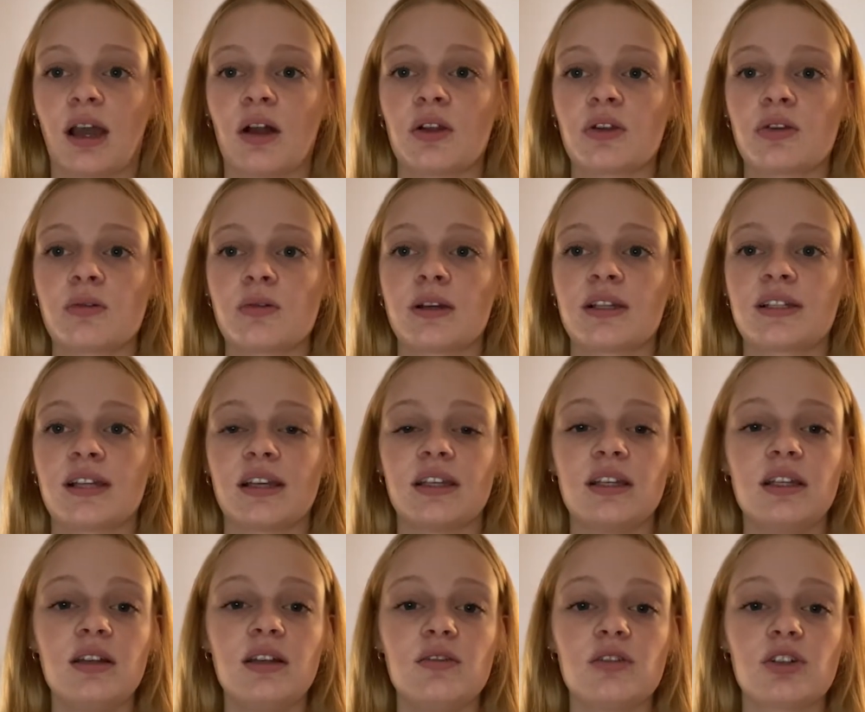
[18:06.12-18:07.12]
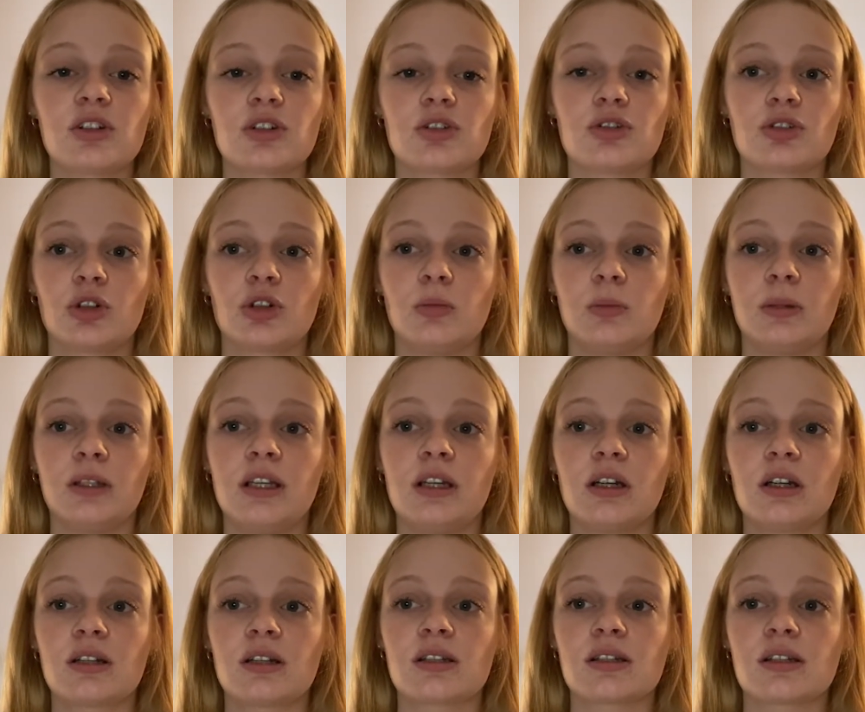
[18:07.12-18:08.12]
council executives, troop
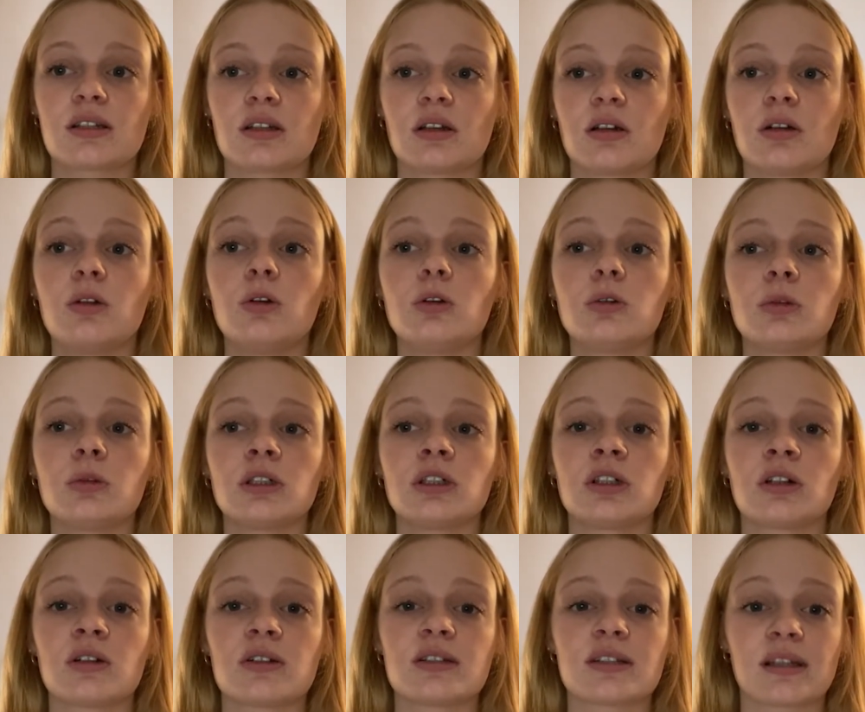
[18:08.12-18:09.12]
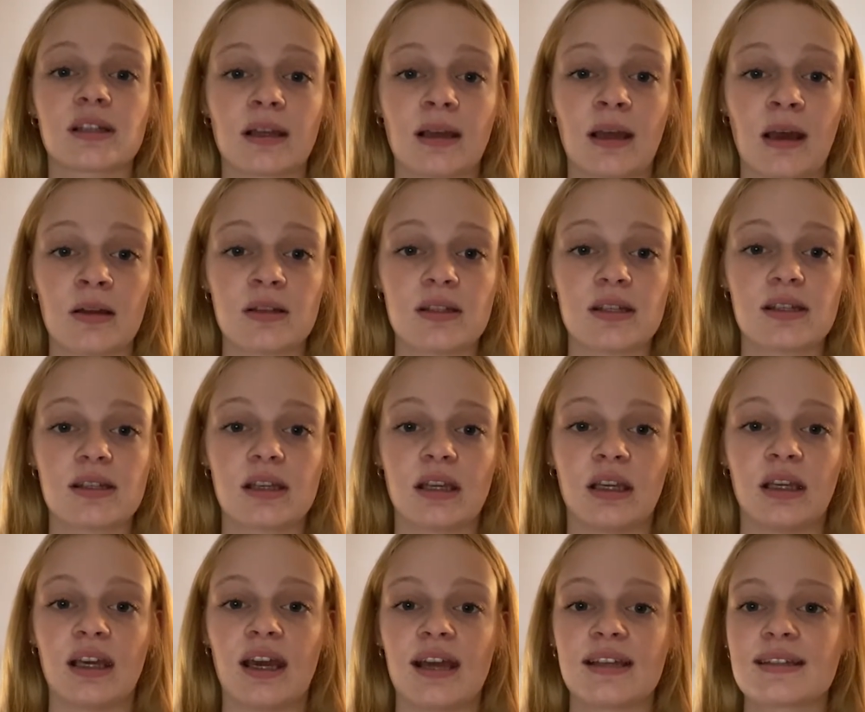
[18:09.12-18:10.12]
leaders, Gold Award Girl Scouts,
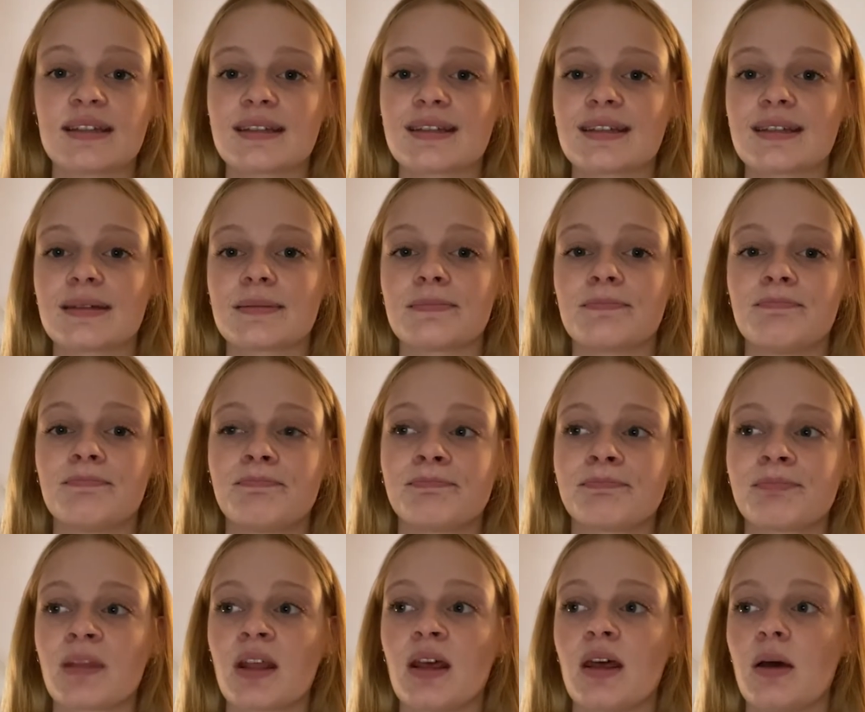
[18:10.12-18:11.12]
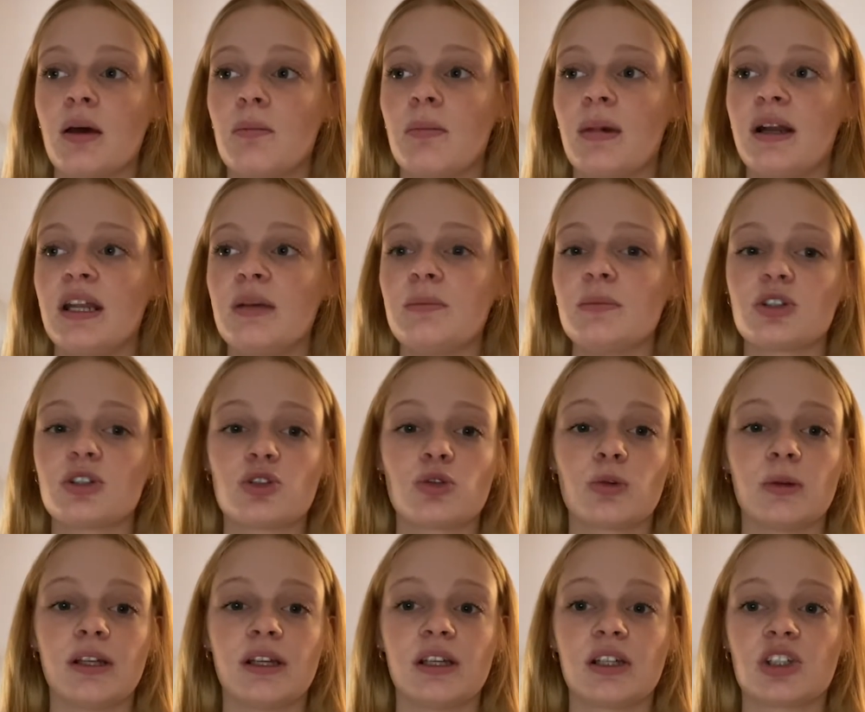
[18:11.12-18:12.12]
and guests. My name is
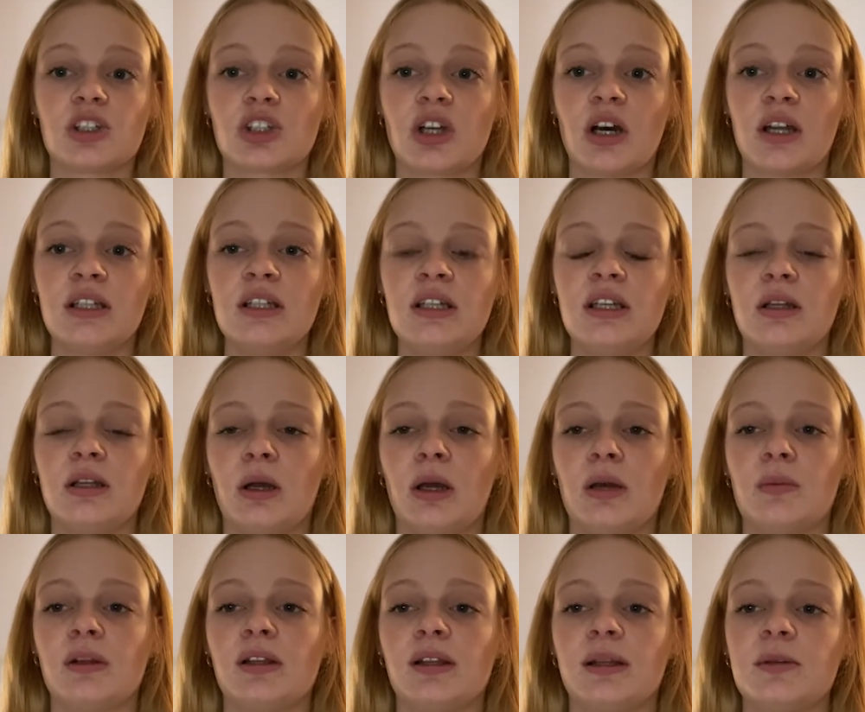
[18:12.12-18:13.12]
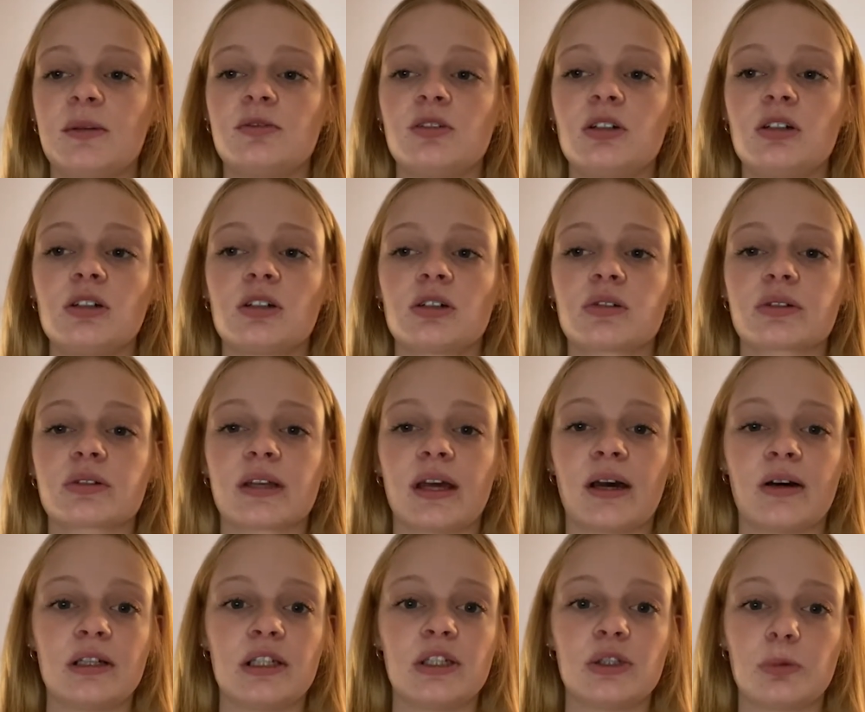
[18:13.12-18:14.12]
Julia Kishadi, and I am a lifelong Girl
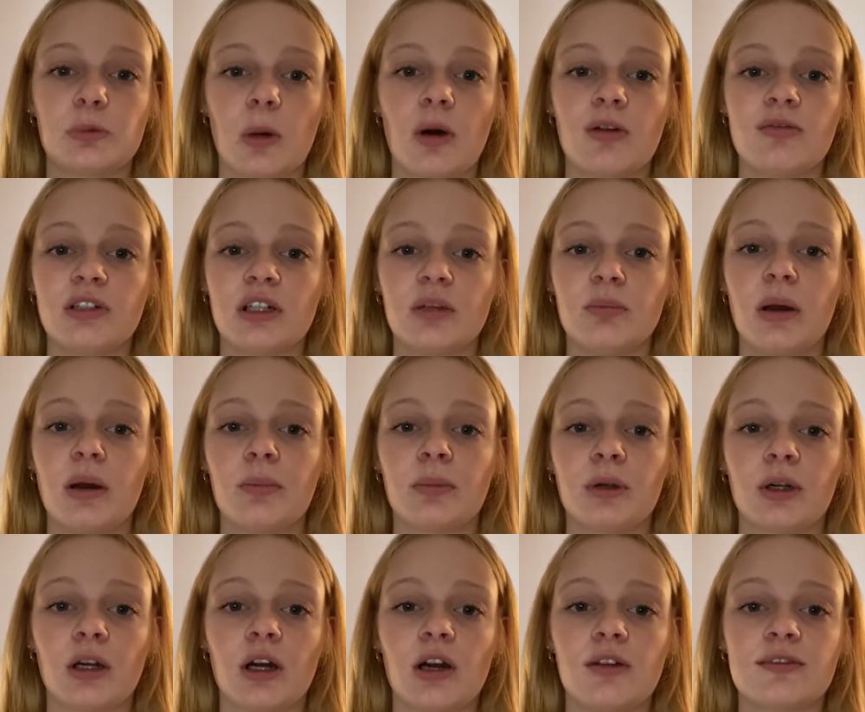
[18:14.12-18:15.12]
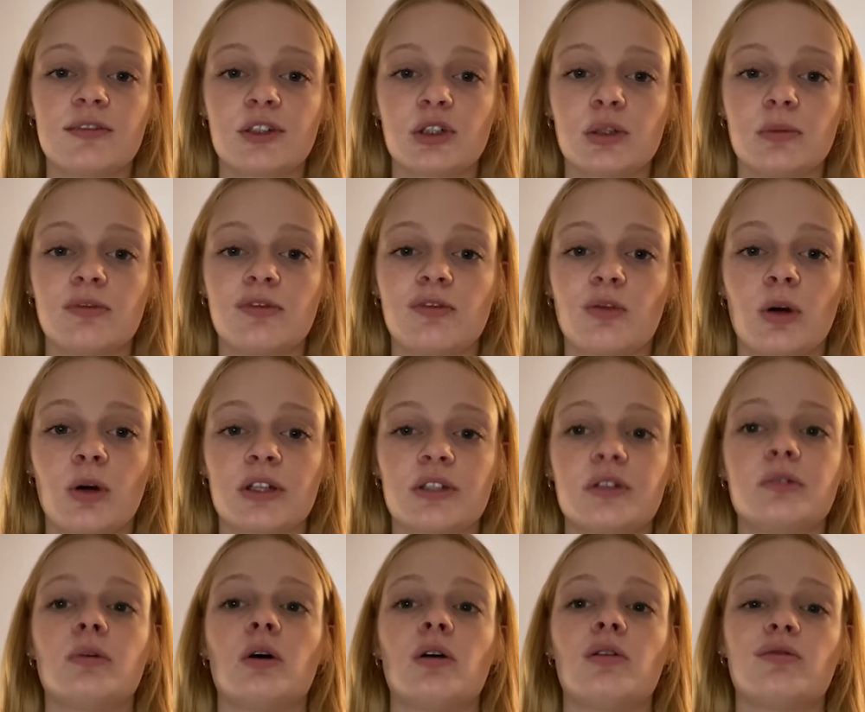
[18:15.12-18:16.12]
Scout and 12-year member of Troop
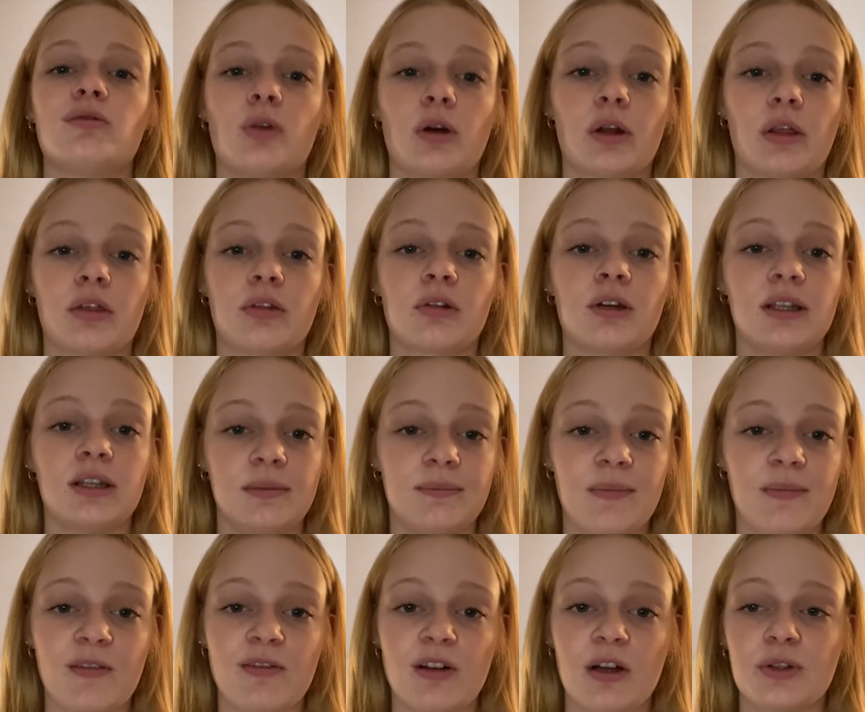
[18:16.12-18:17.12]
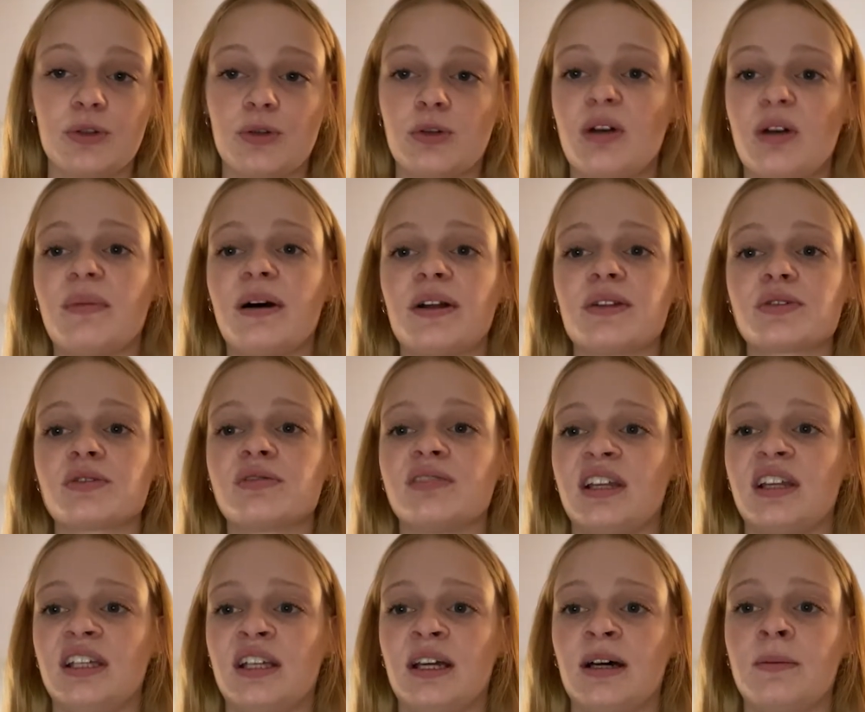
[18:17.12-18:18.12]
42043 of Altoona,
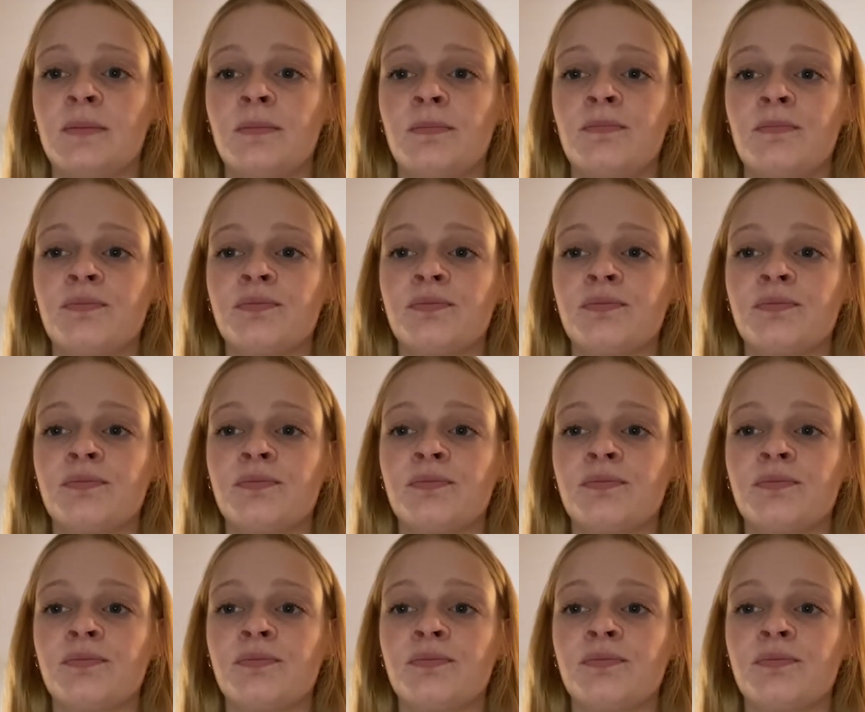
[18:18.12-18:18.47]
Pennsylvania.